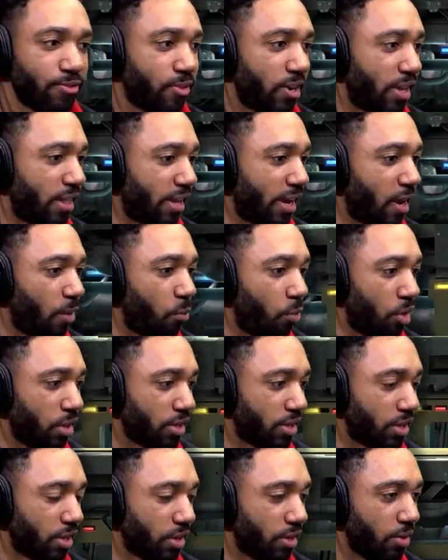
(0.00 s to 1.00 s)
Finally got
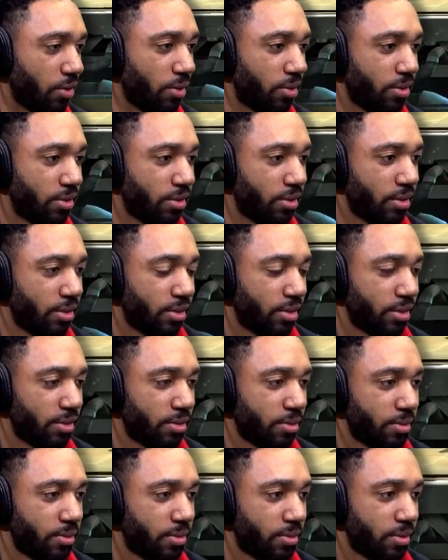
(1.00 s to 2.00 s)
one kill.
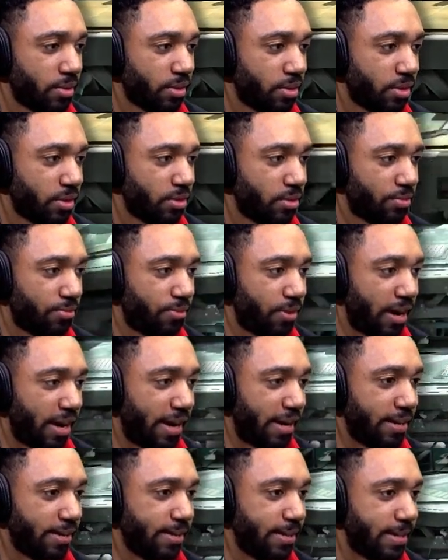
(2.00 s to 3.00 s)

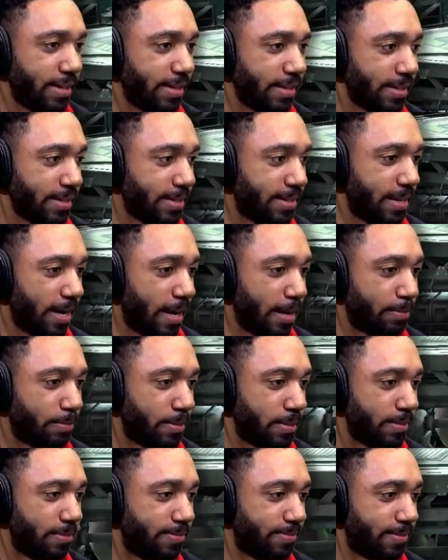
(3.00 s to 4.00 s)
Finally,
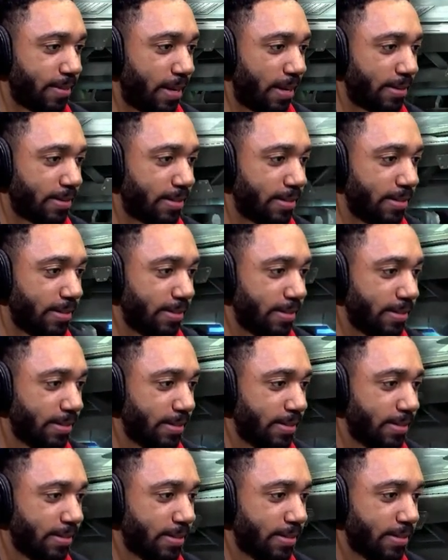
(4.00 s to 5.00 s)
Captain Falcon.
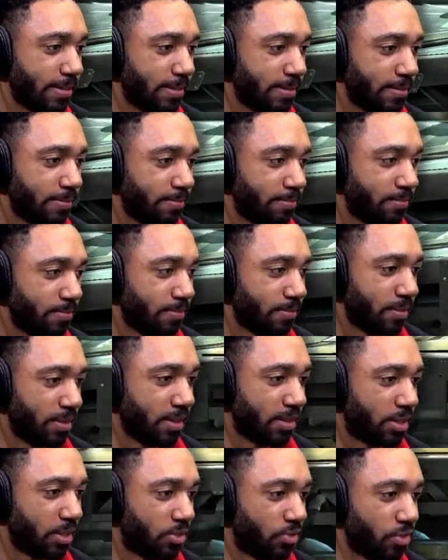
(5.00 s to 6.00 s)

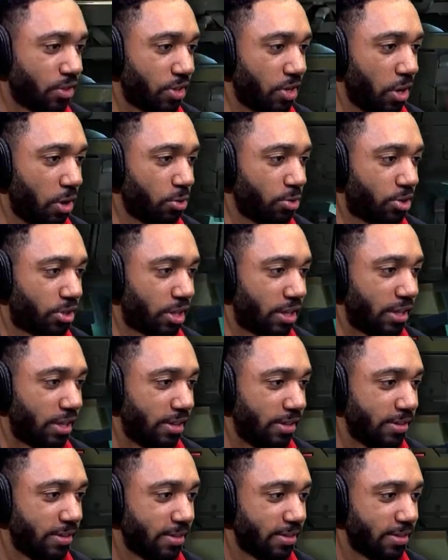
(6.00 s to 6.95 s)
This is for Yoshi.